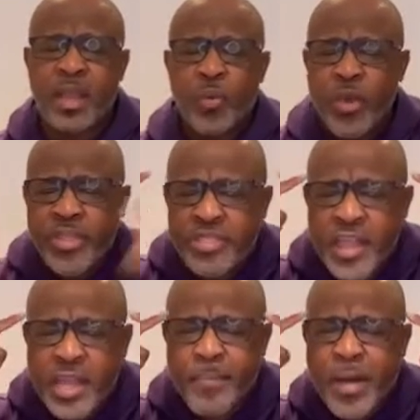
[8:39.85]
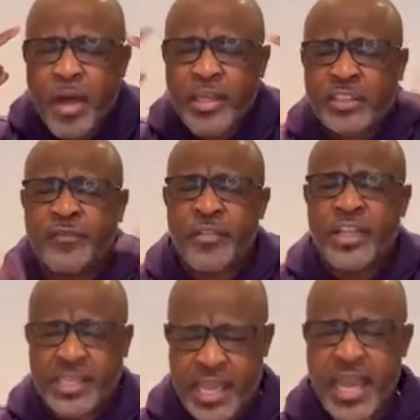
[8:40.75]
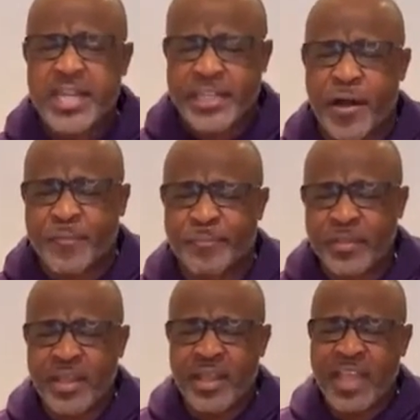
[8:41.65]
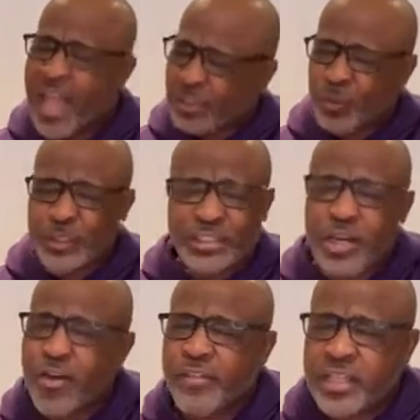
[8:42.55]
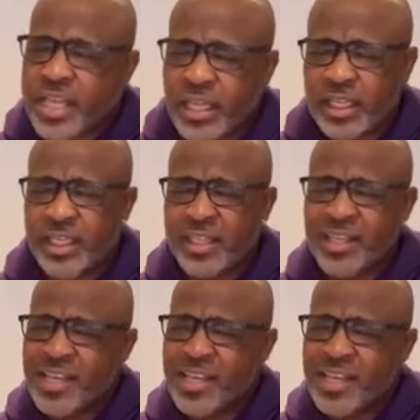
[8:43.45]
we think about, is for the kingdom, as we serve the King.